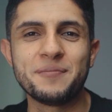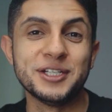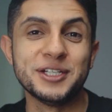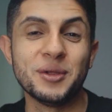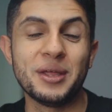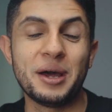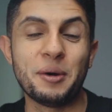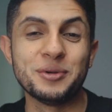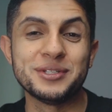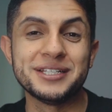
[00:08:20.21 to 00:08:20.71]

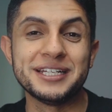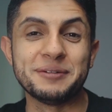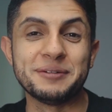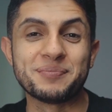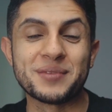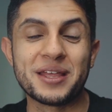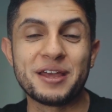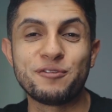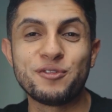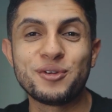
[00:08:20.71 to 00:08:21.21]
So that was
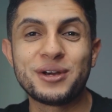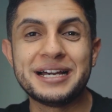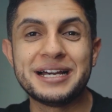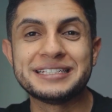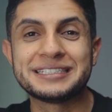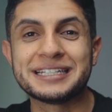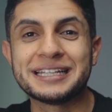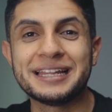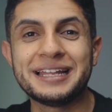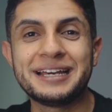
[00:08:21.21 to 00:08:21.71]
it. If you
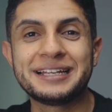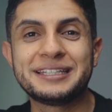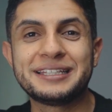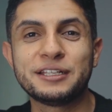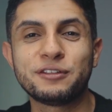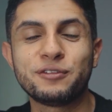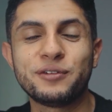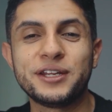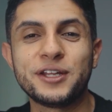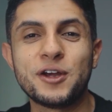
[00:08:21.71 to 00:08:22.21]
guys like
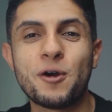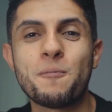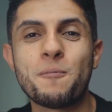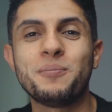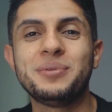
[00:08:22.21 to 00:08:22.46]
this video,